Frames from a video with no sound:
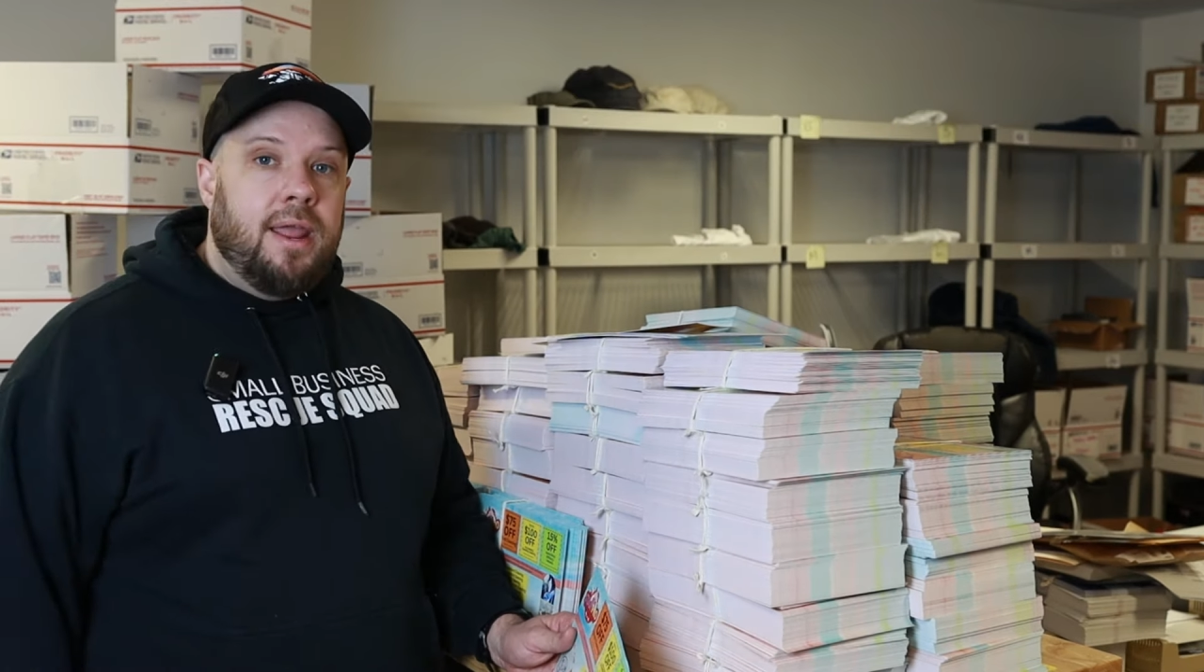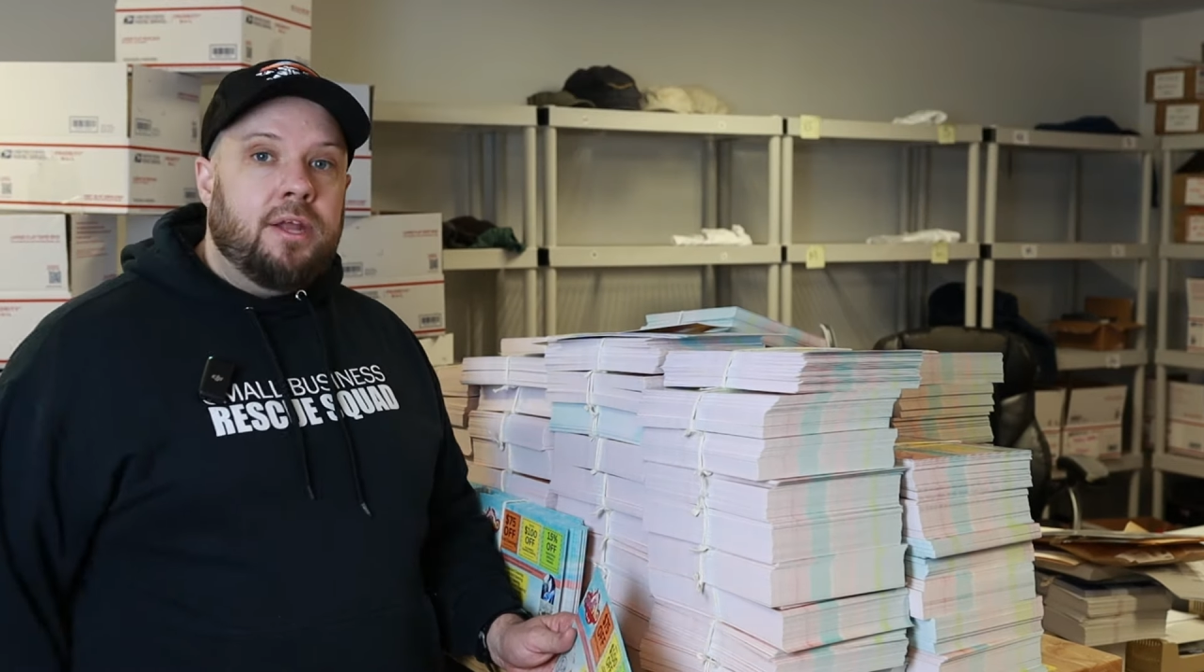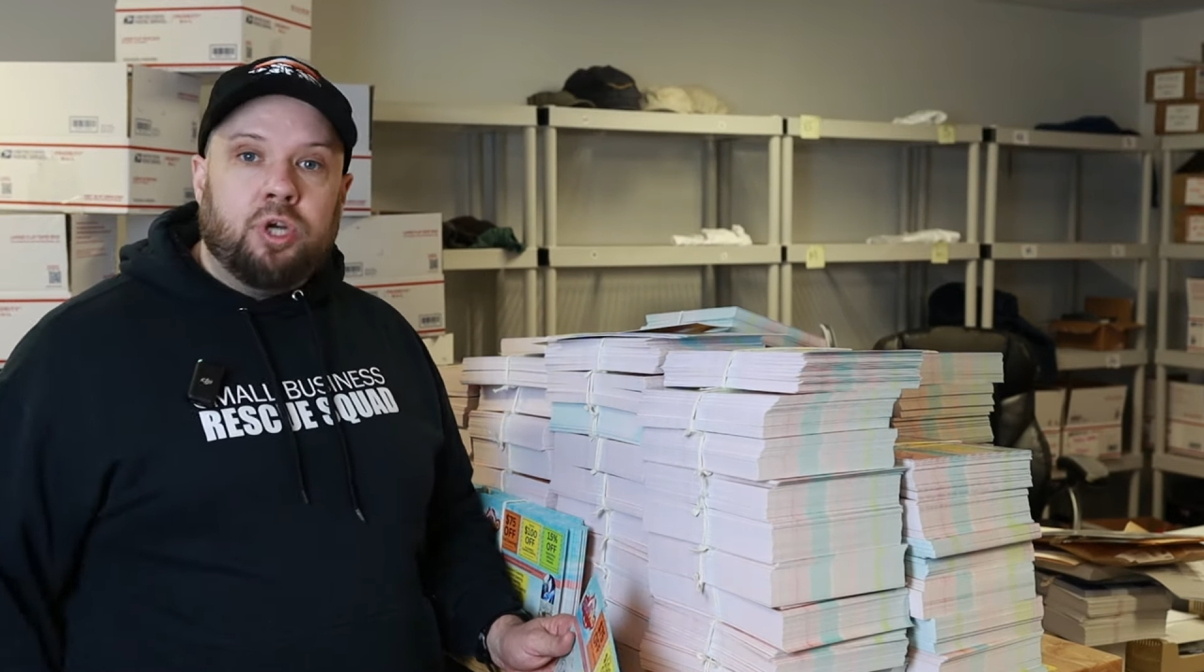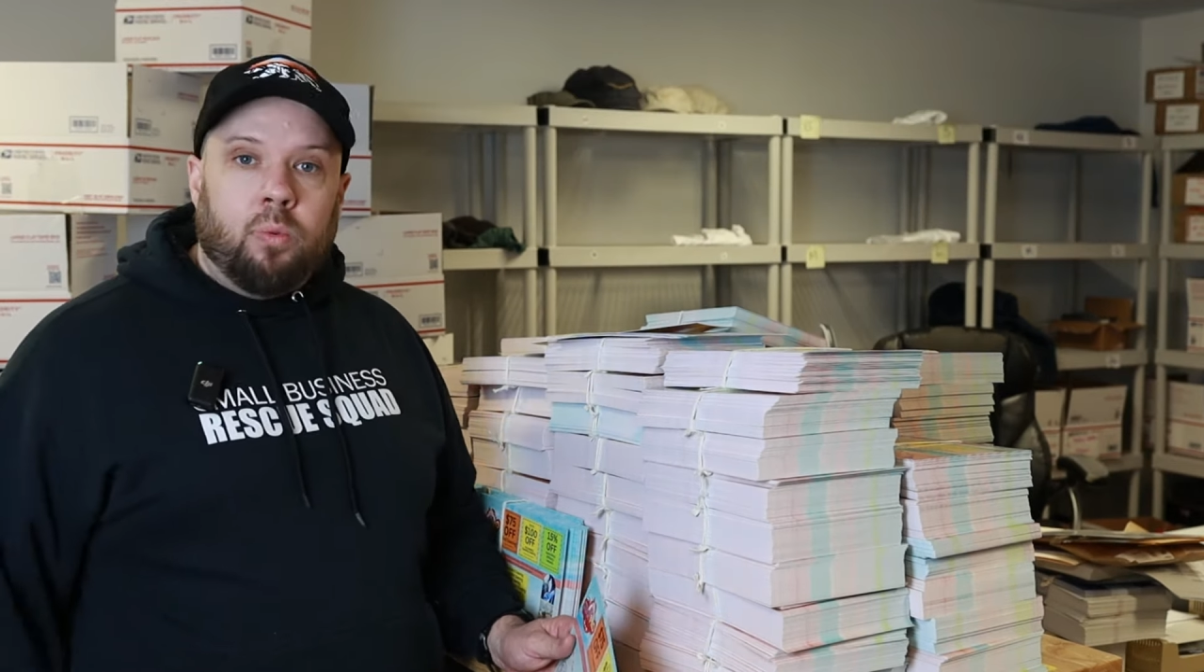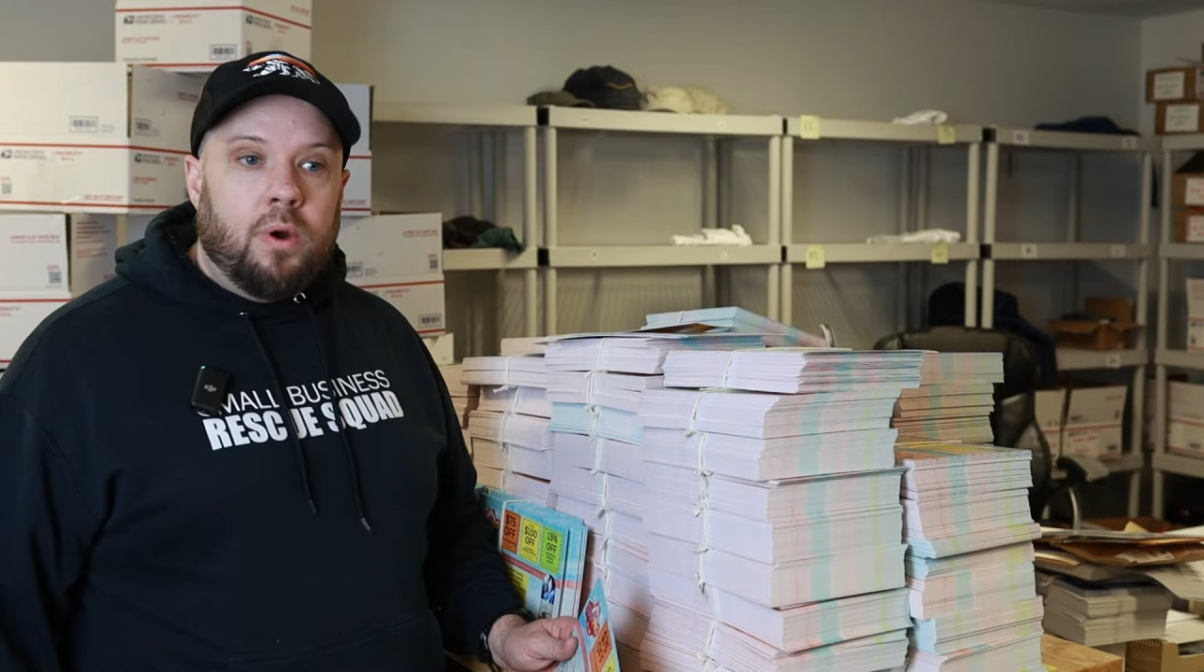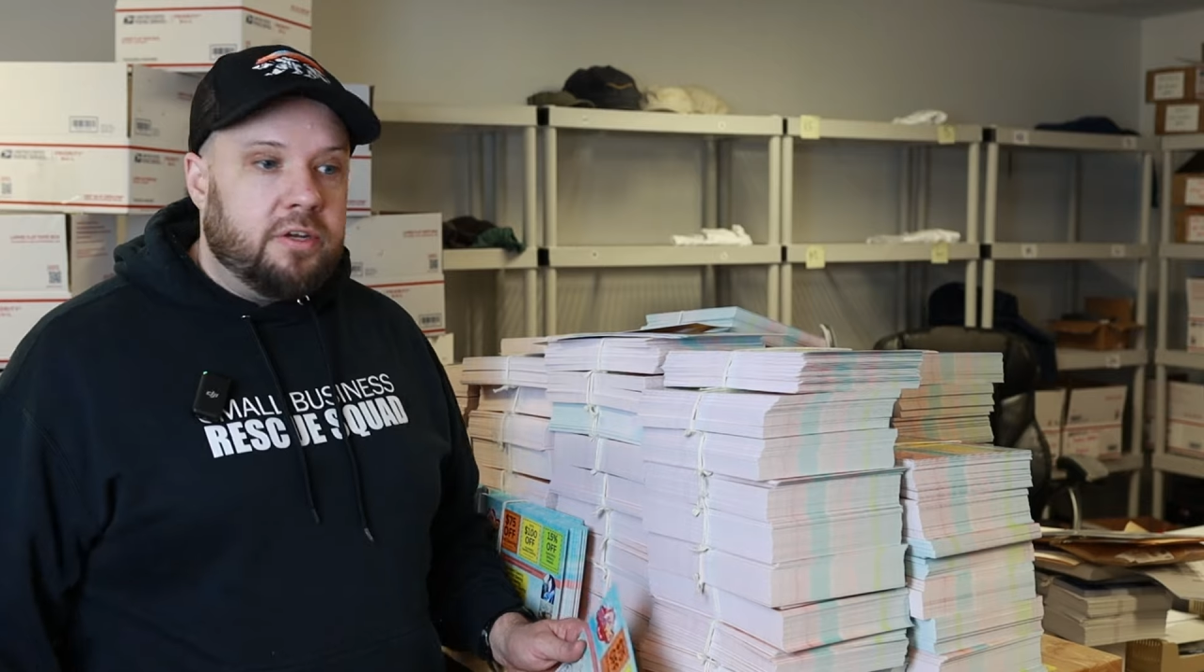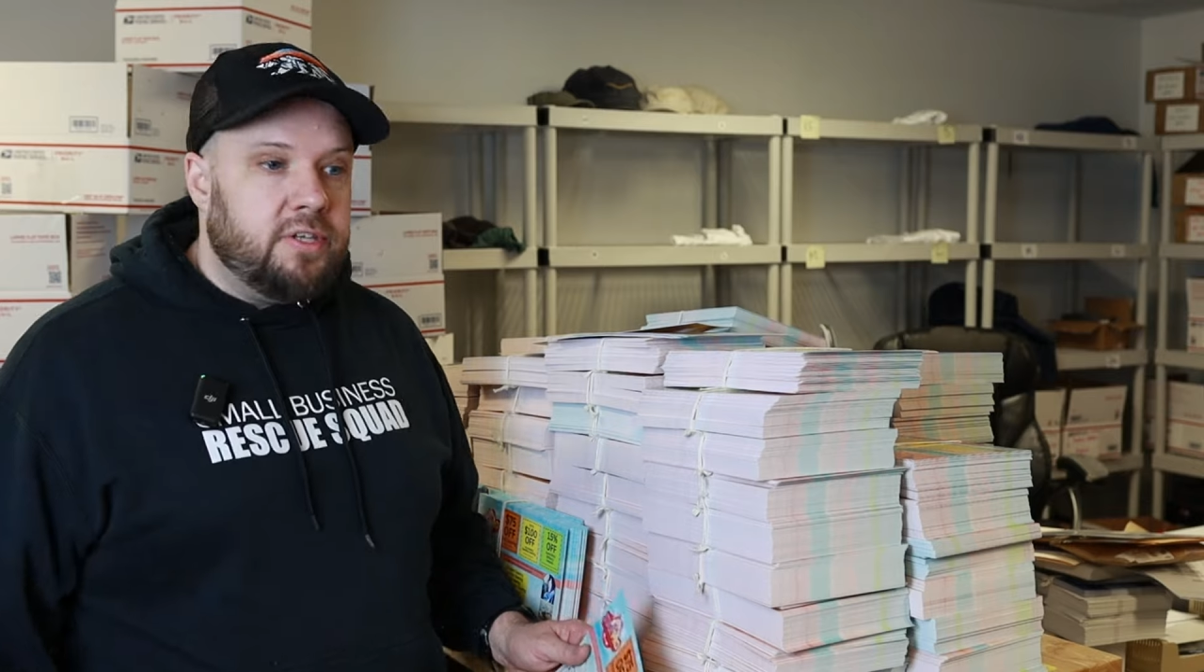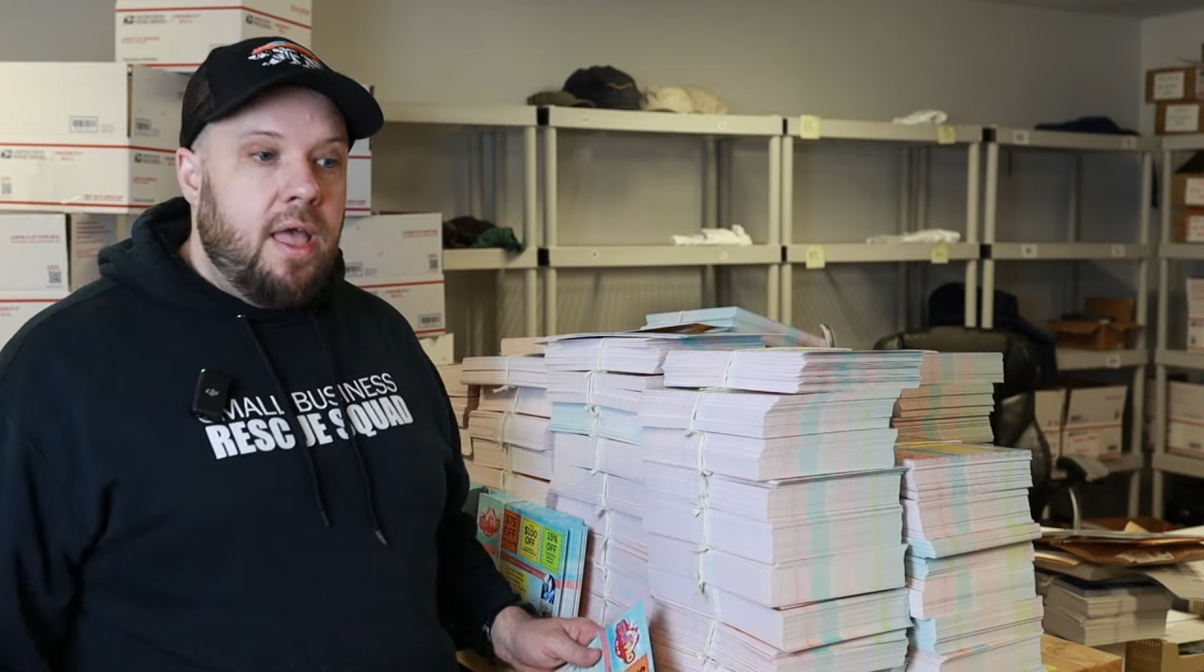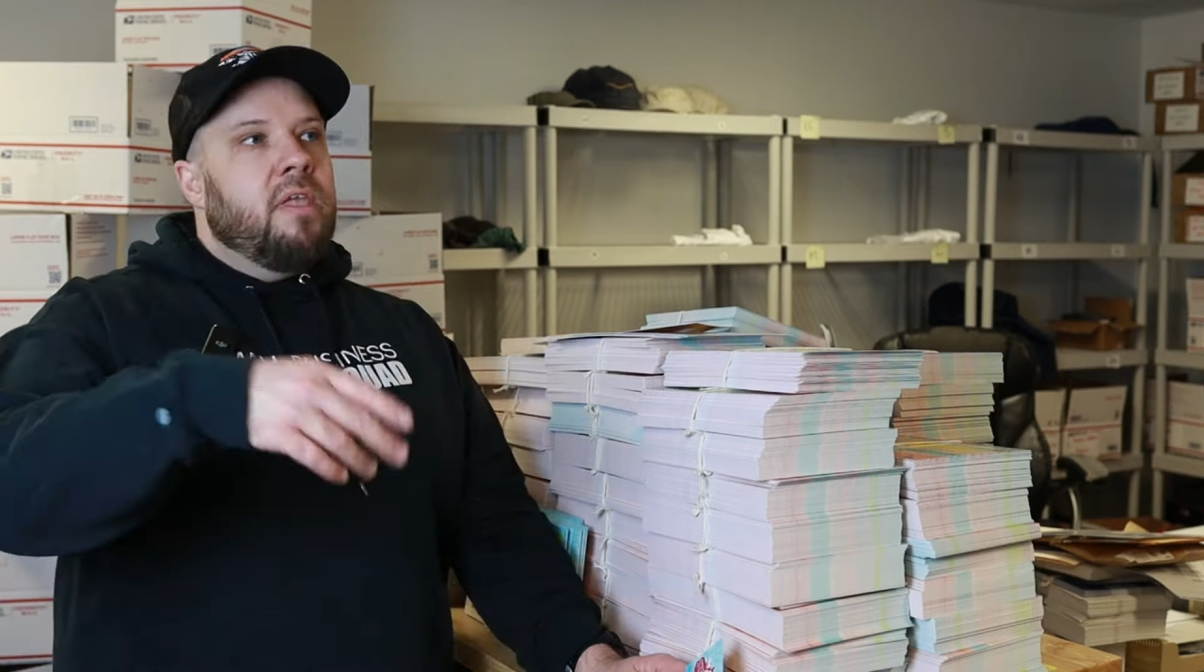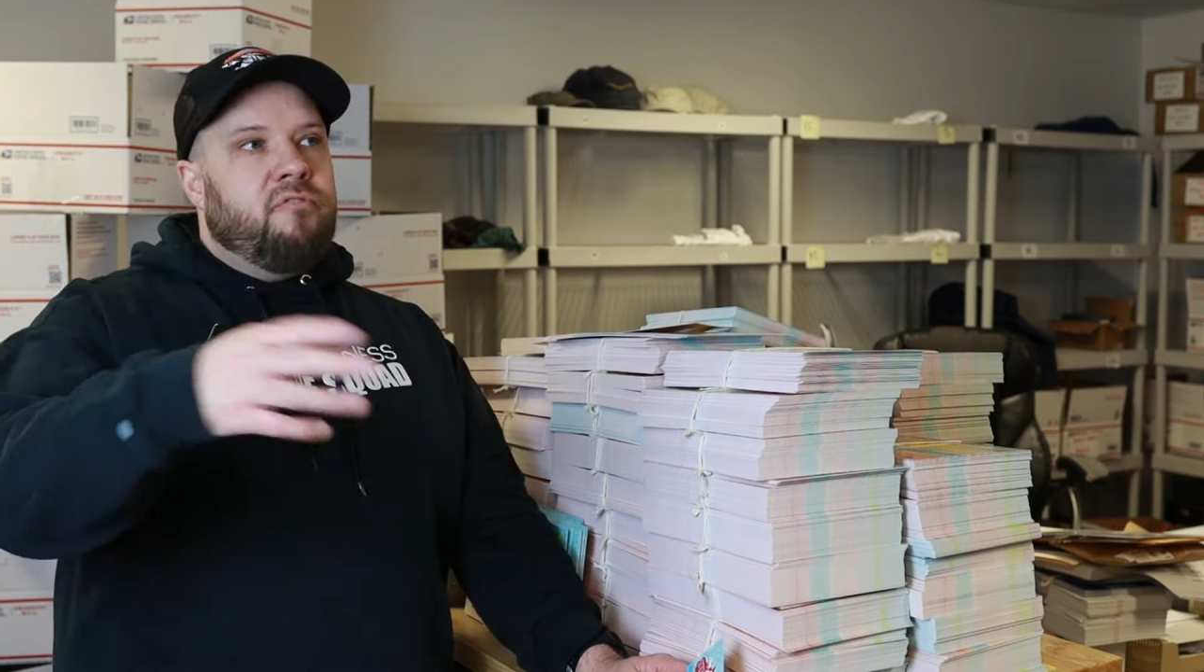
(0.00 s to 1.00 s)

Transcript: nature works.